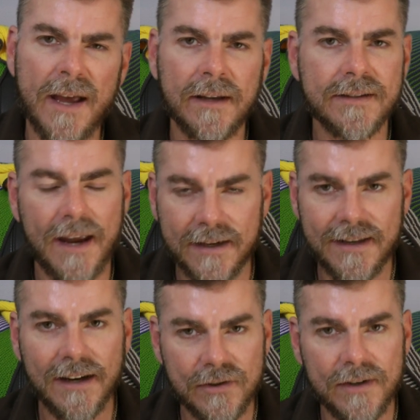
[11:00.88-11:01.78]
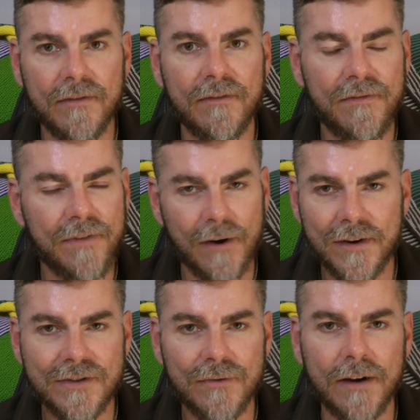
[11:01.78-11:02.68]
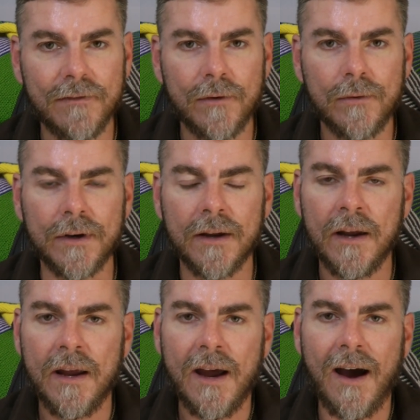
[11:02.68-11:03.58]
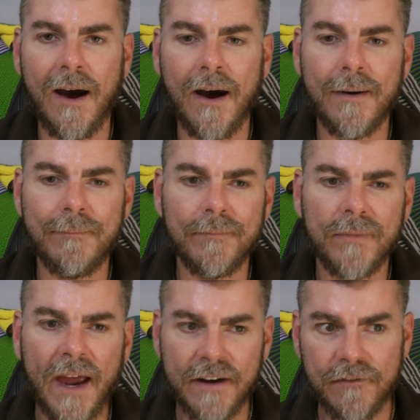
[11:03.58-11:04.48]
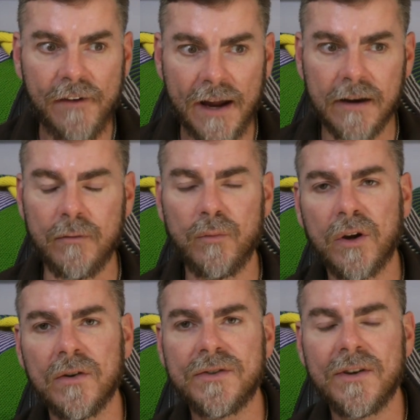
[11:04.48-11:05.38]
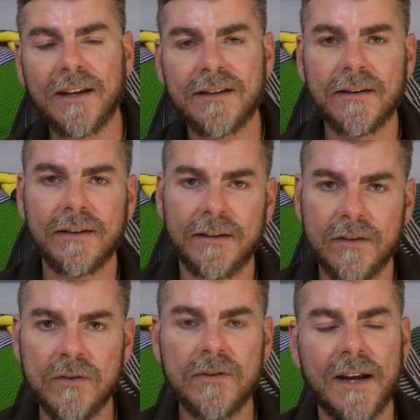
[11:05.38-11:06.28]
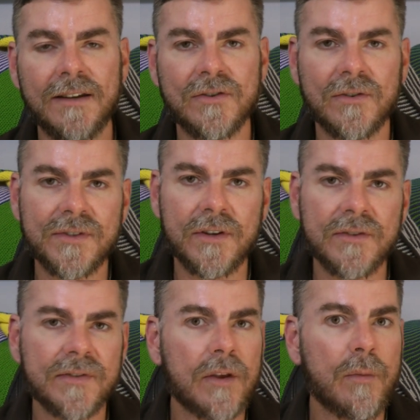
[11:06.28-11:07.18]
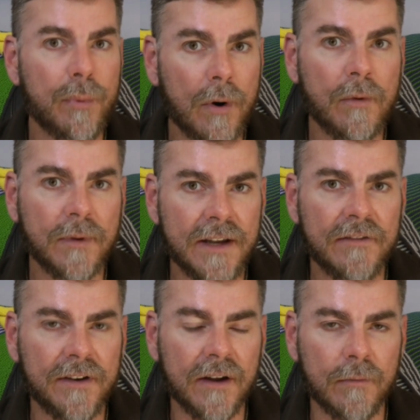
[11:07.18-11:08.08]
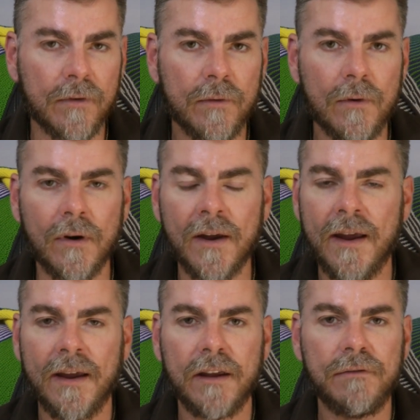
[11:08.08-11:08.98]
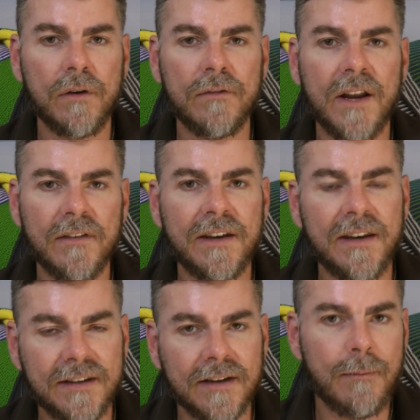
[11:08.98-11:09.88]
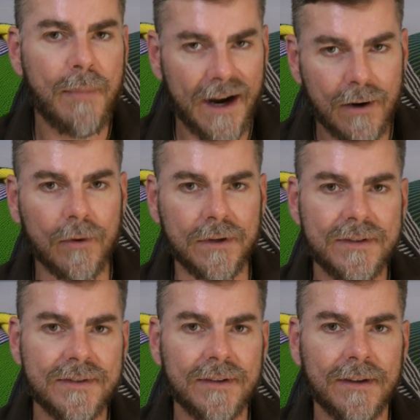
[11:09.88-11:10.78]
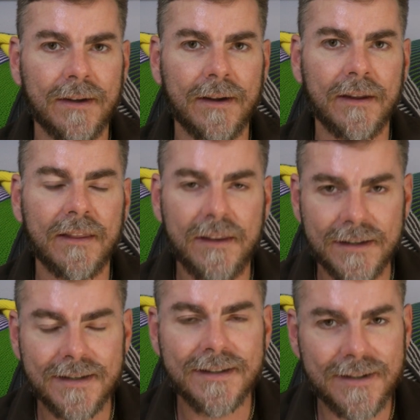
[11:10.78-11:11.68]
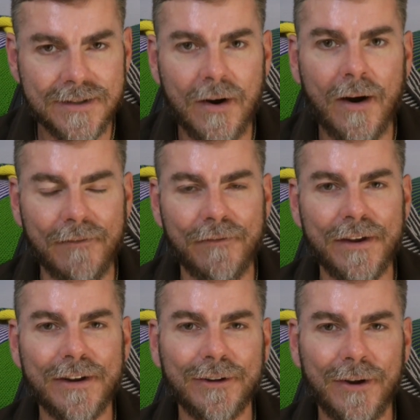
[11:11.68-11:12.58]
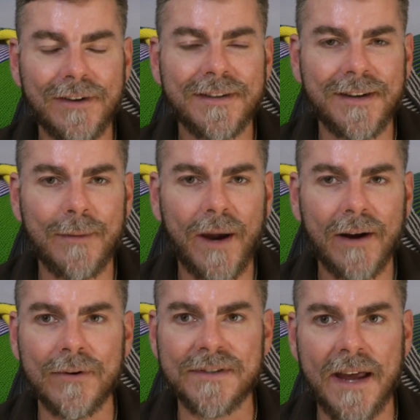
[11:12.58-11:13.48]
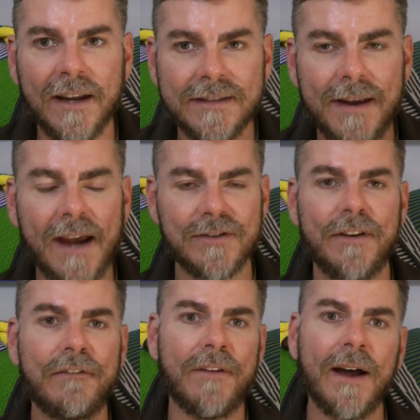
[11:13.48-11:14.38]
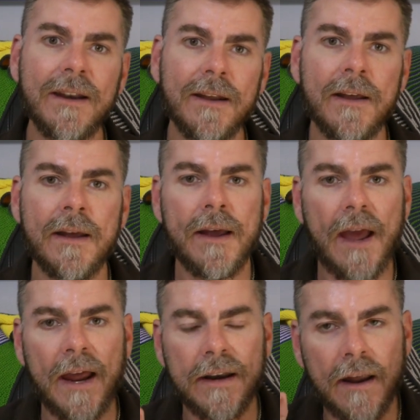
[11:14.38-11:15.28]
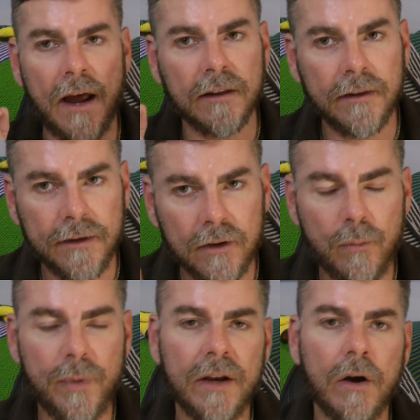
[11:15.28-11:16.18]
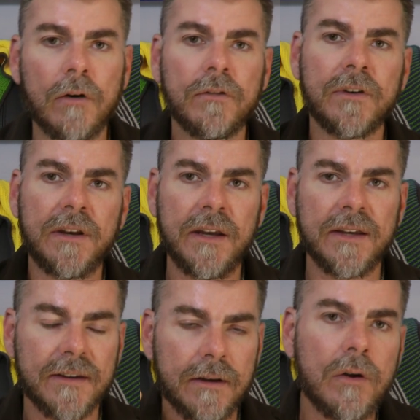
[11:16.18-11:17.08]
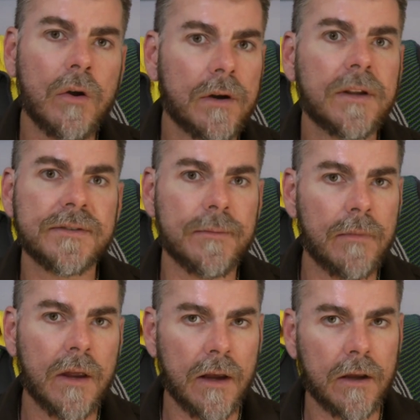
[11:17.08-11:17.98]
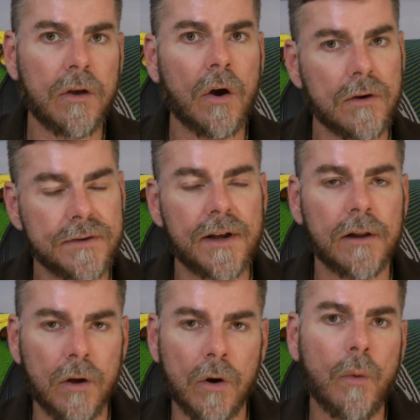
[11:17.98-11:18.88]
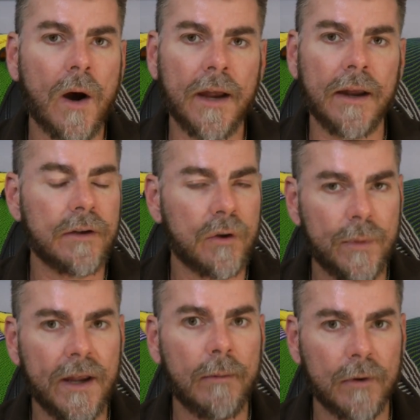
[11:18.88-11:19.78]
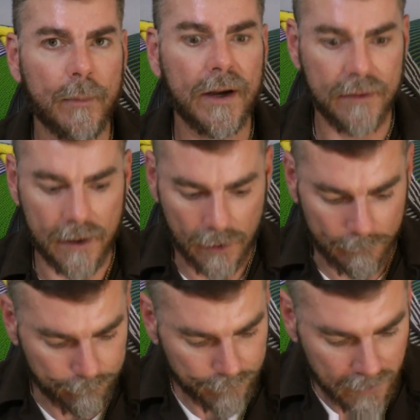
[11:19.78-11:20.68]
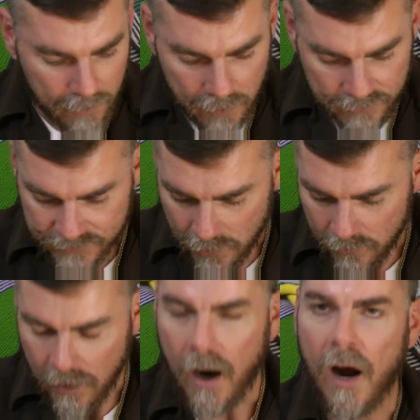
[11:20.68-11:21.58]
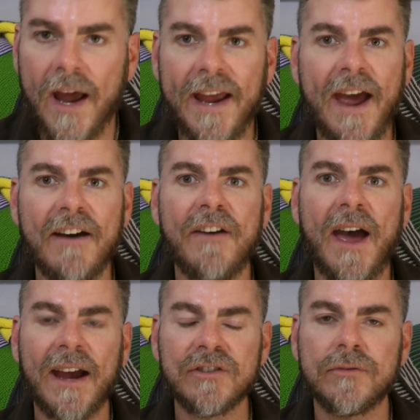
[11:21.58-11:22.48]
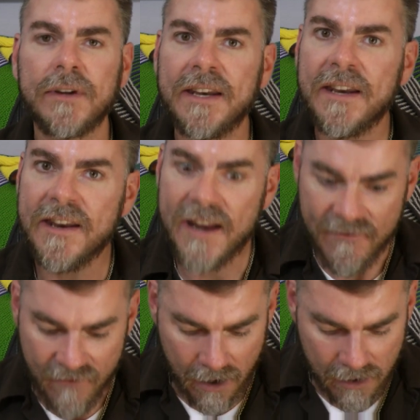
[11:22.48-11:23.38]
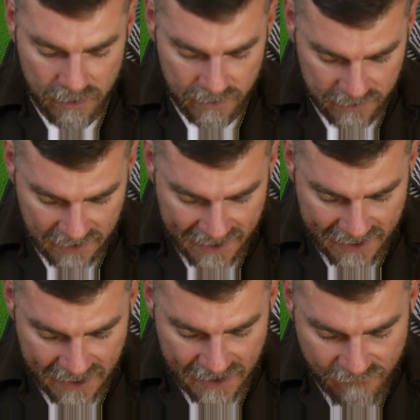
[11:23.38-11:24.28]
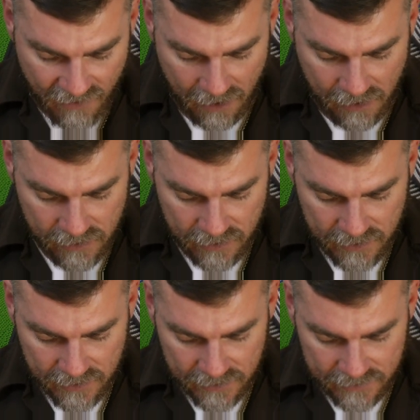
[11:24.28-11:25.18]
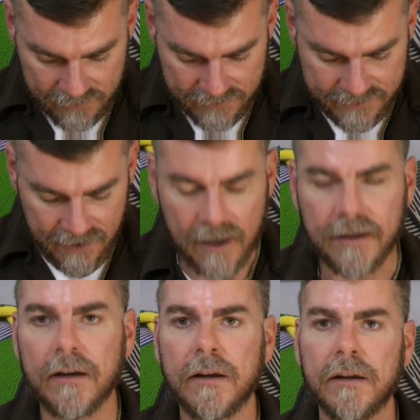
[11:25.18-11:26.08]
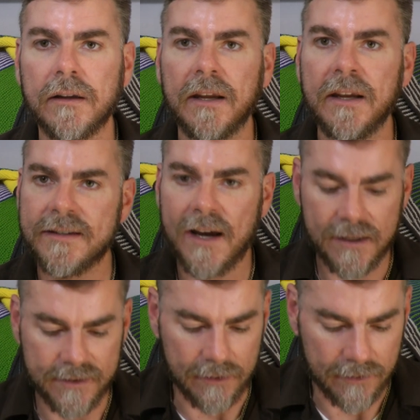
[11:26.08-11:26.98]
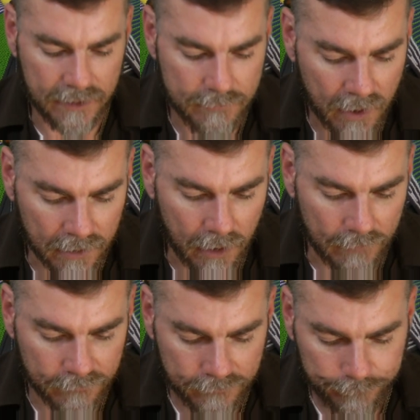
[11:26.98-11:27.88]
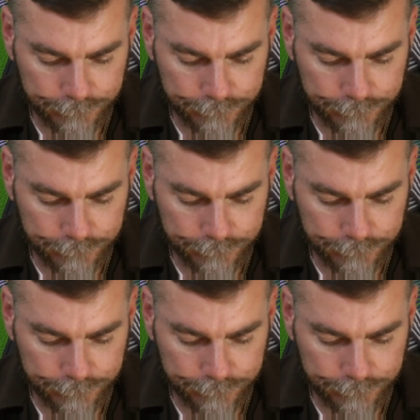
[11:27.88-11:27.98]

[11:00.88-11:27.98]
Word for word: and it's it's actually very straightforward um, and fun because you get to do additional skills that you've probably never done before. If you have never knitted backwards, this is the time for you to learn to knit backwards, and it's actually fun, and a little bit of knit nerdism goes a long way, and you'll be able to pick that up. So I have actually never, ever done intarsia in my life.